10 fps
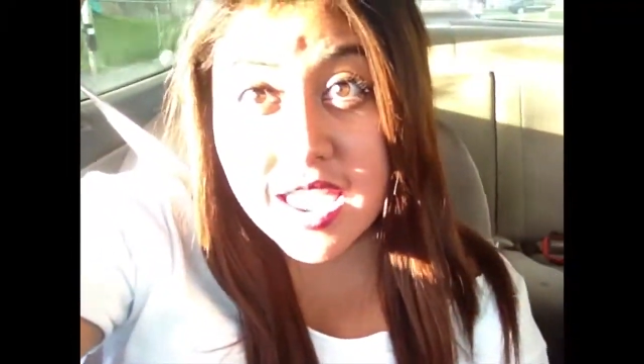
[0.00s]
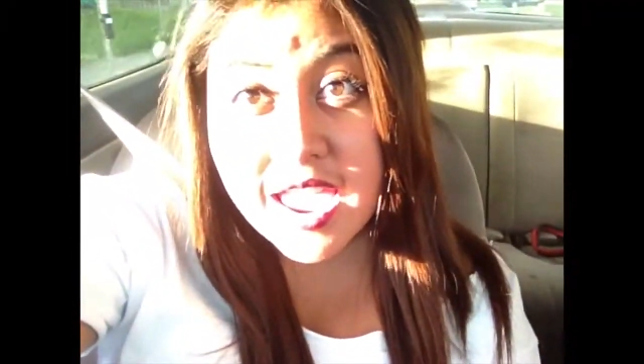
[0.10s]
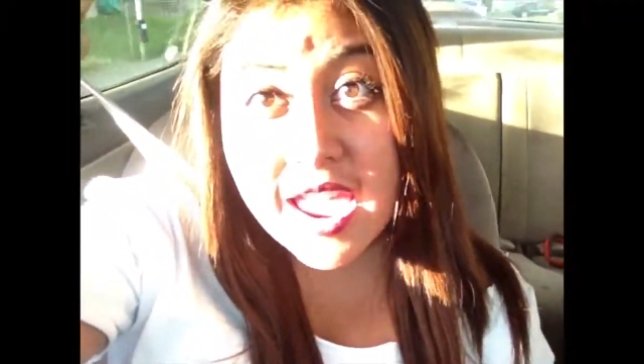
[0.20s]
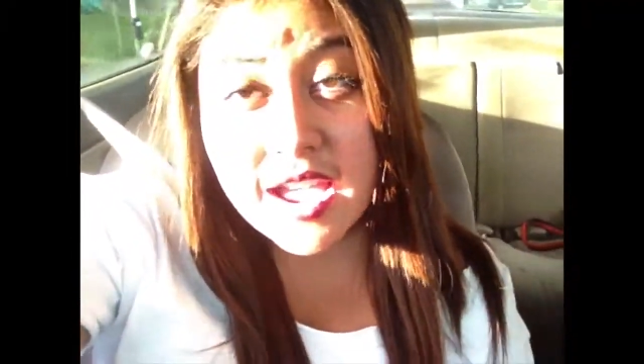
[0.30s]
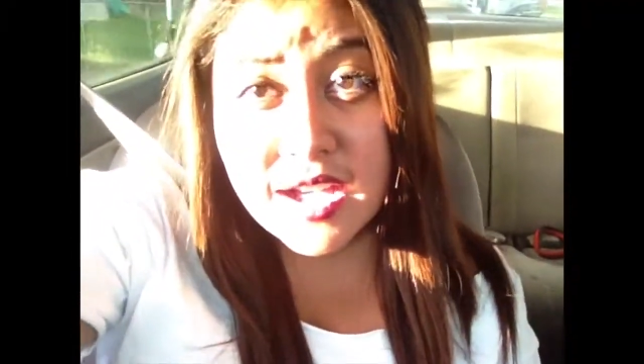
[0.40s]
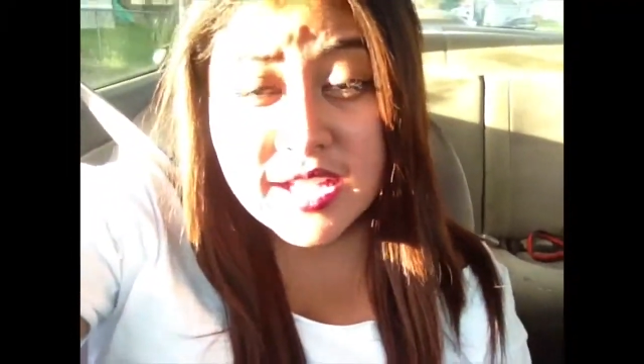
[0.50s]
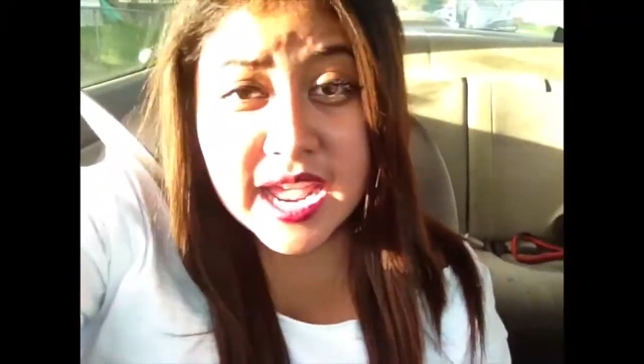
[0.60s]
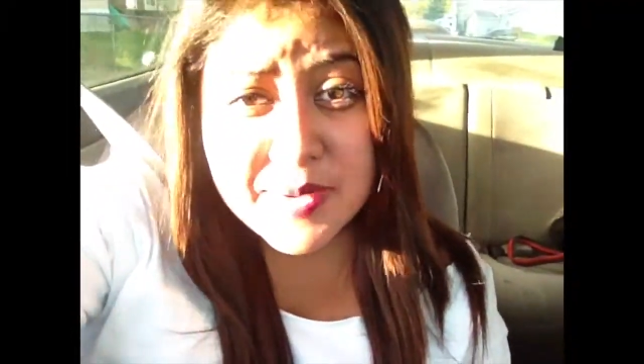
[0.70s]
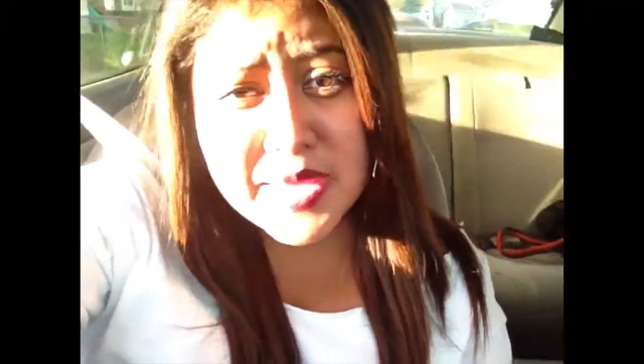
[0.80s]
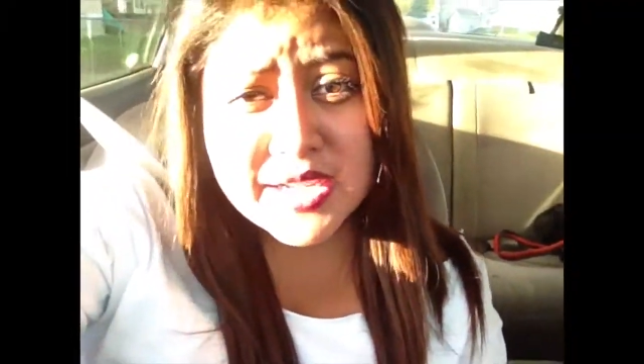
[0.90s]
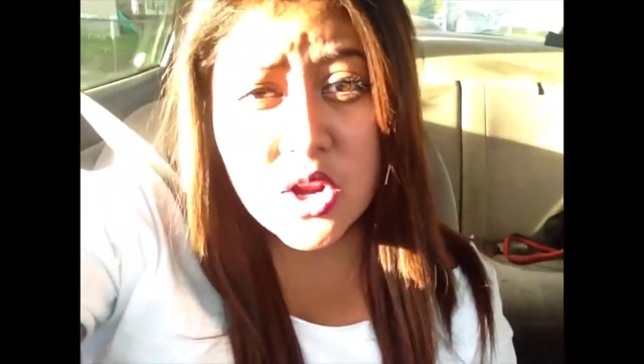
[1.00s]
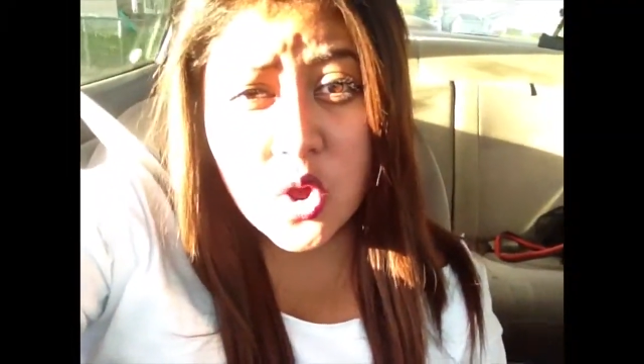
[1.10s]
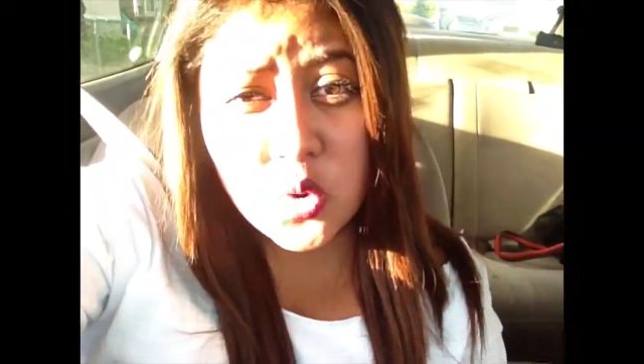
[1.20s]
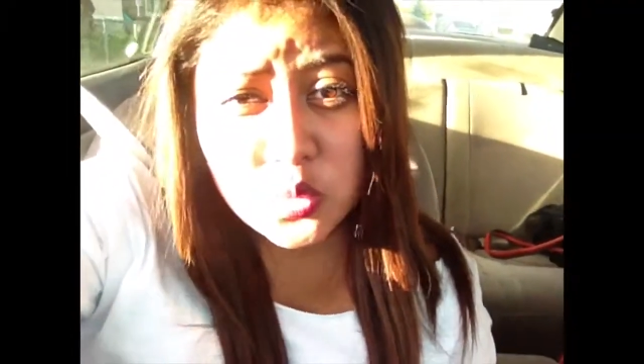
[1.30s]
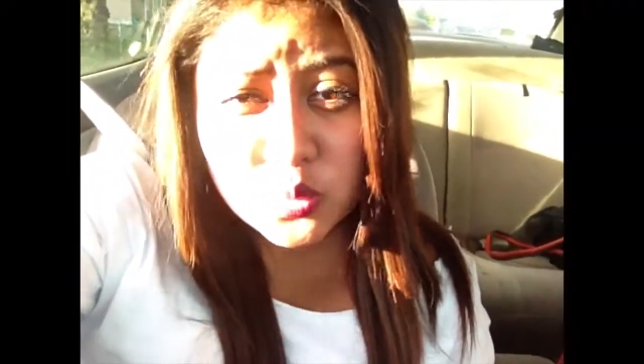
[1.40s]
and I'm headed
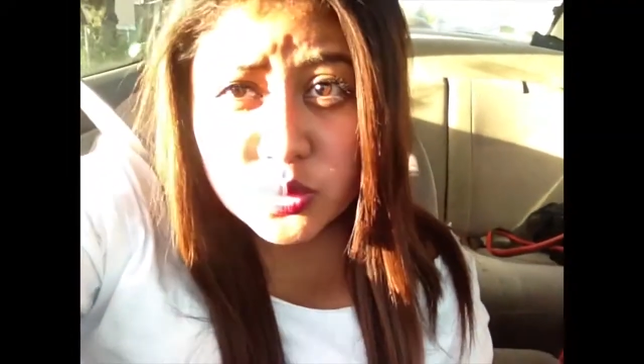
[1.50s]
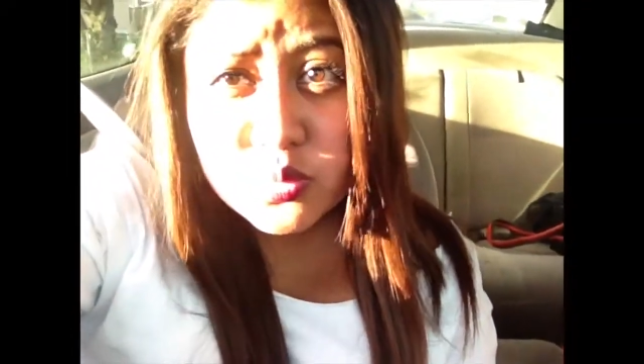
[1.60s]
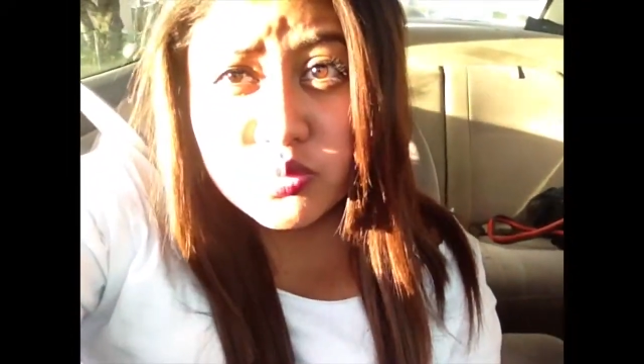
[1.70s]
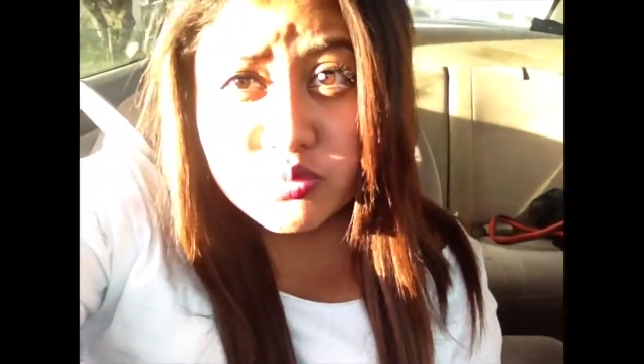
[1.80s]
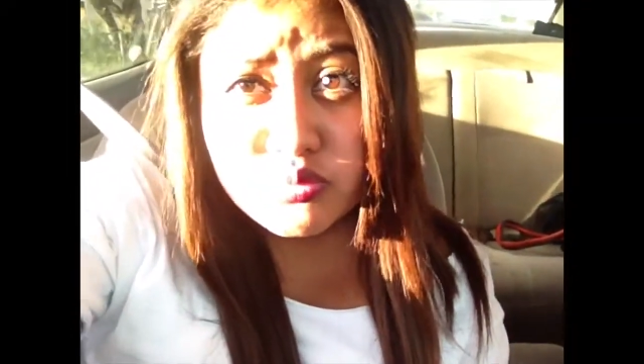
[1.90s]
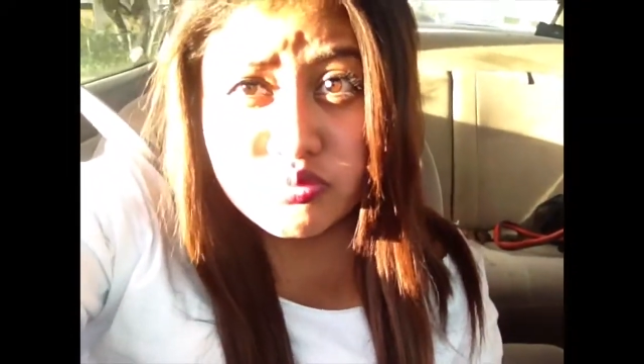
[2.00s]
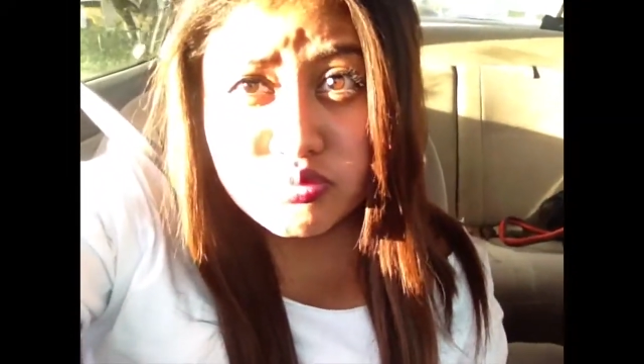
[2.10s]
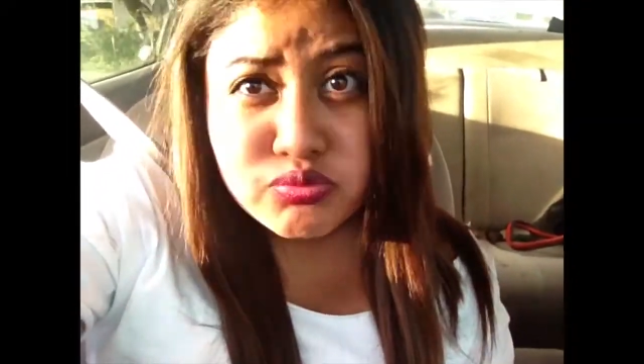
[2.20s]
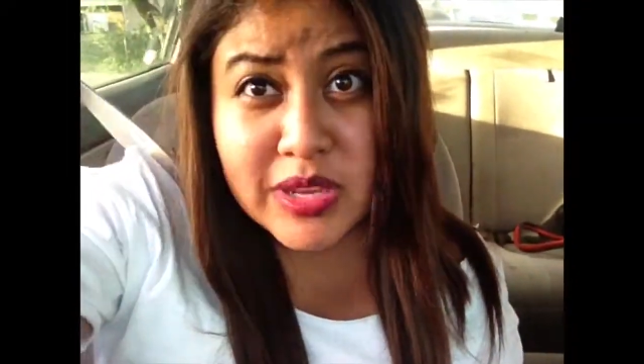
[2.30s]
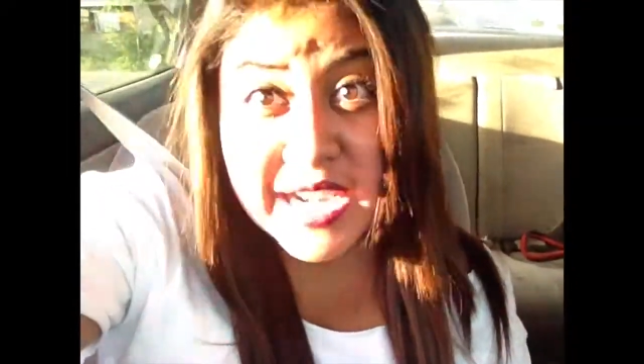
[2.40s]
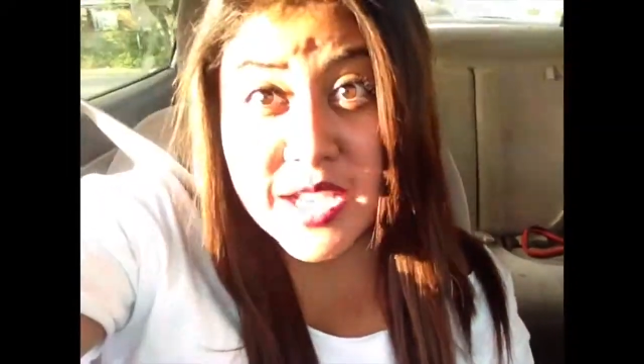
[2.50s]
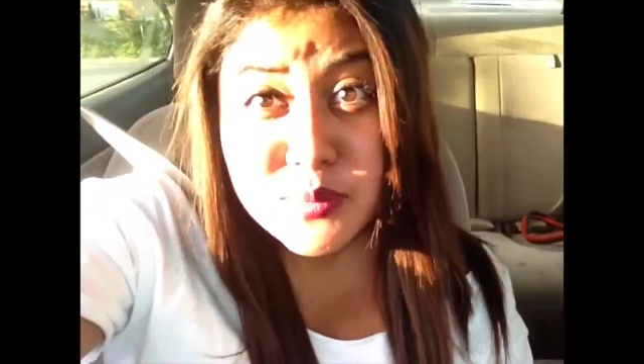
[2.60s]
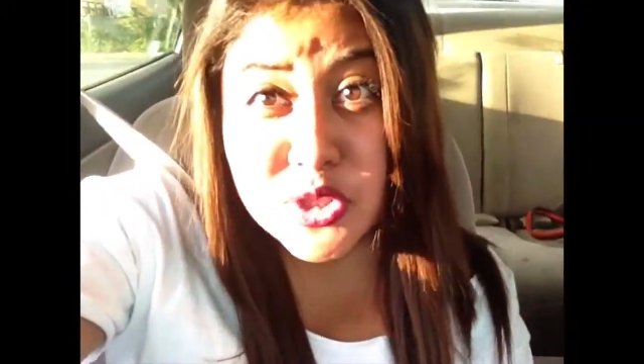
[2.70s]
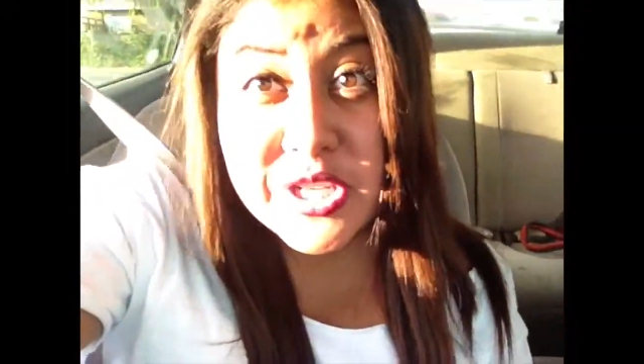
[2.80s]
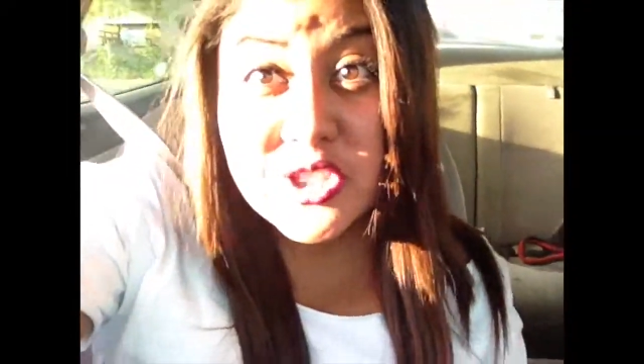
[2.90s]
home. And I
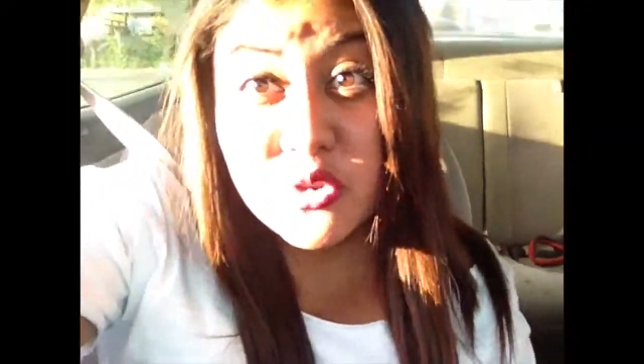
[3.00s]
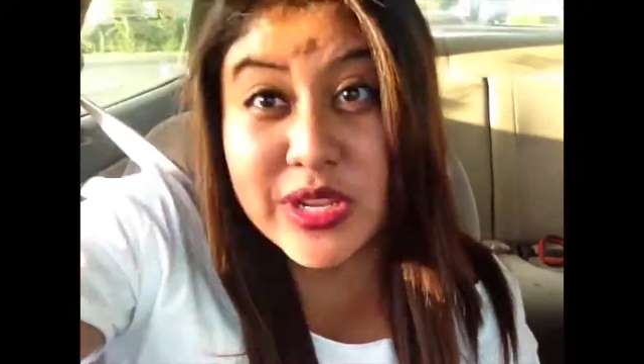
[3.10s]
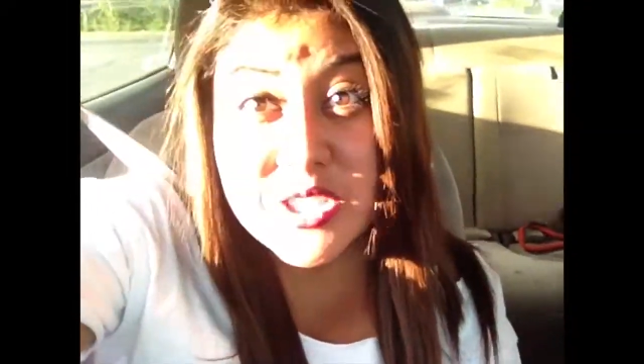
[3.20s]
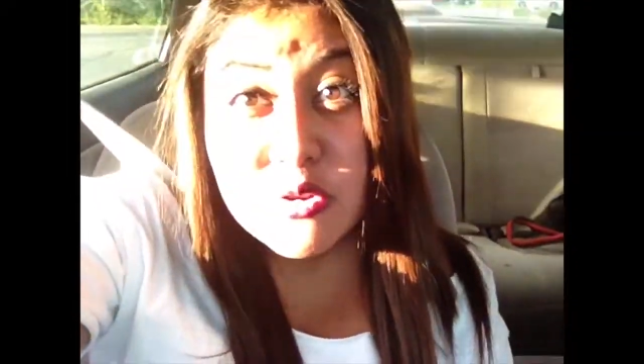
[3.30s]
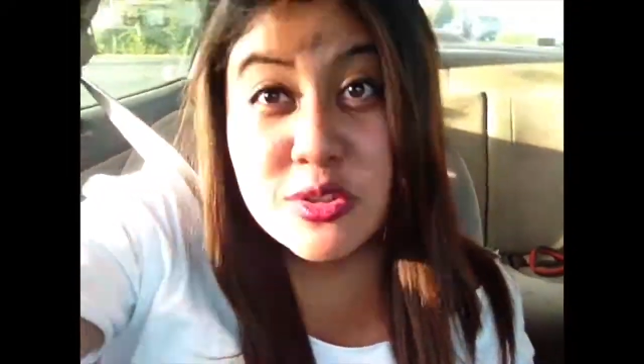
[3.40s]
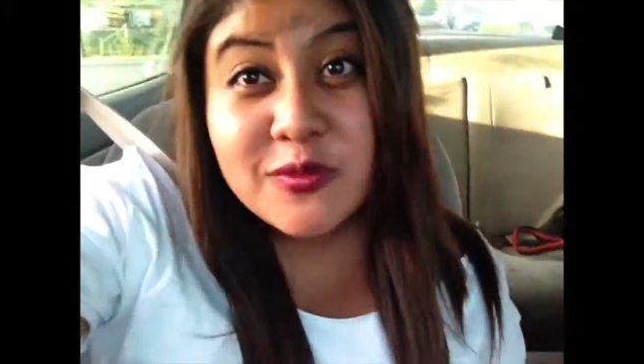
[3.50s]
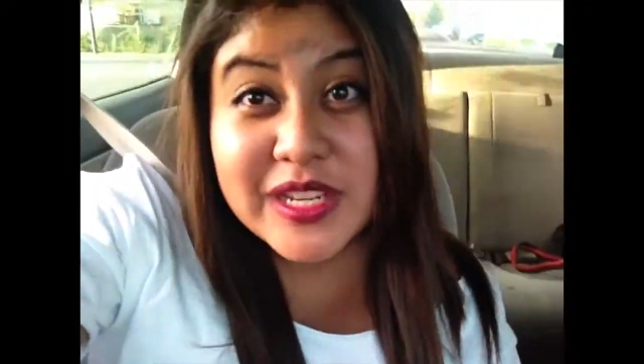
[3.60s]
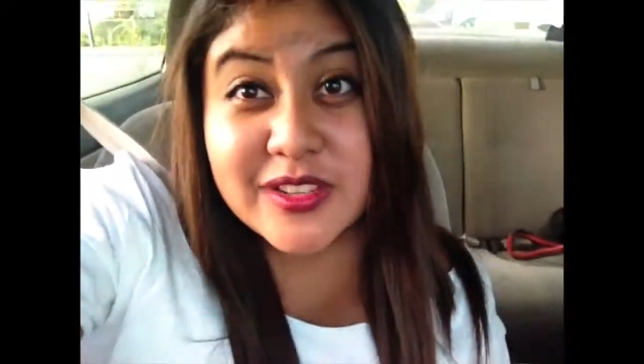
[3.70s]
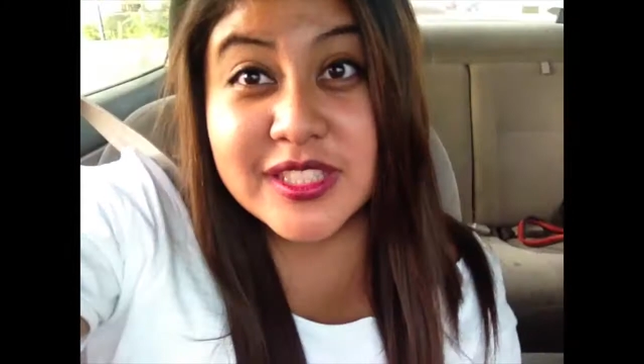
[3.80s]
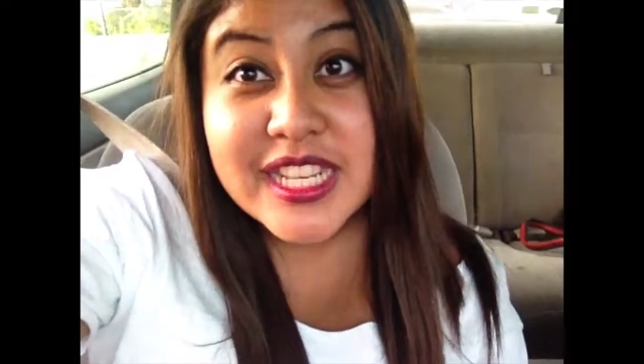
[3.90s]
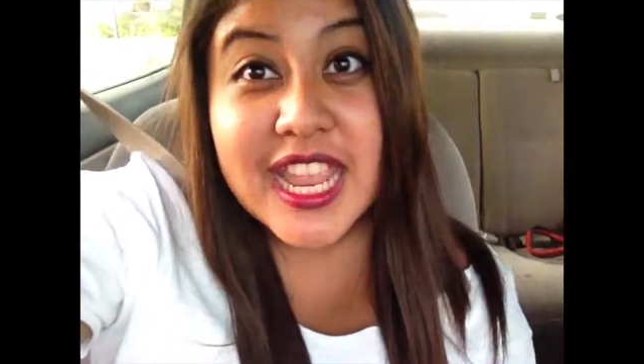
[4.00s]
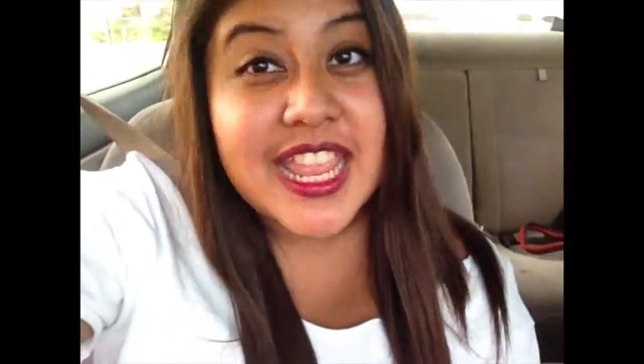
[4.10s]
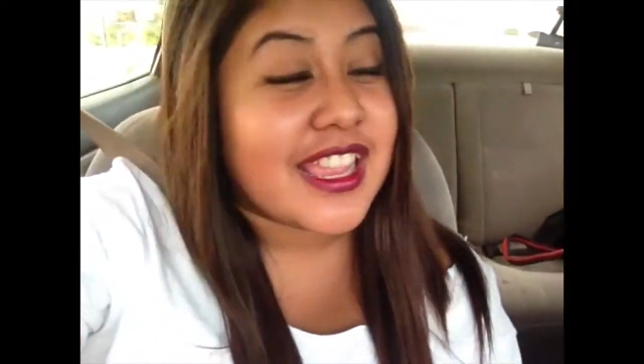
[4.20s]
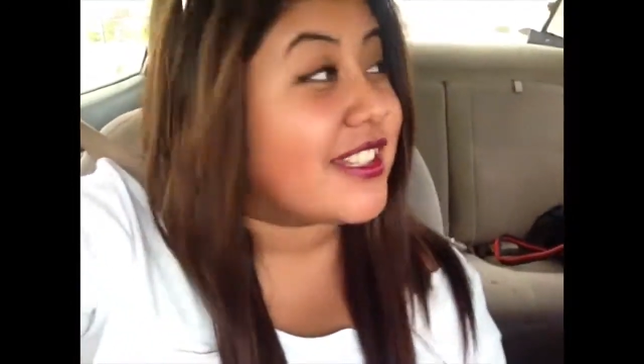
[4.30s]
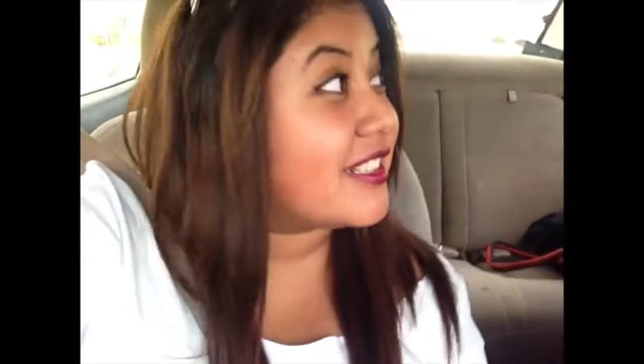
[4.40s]
uploaded three YouTube videos
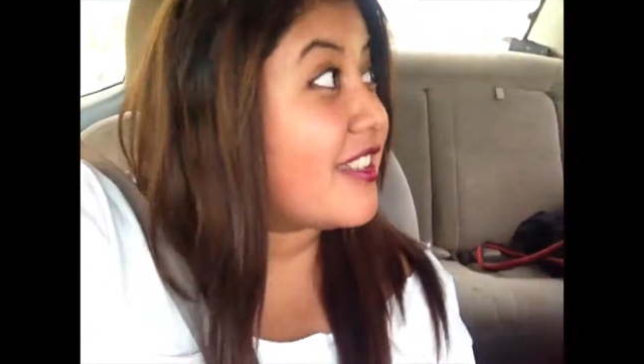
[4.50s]
today.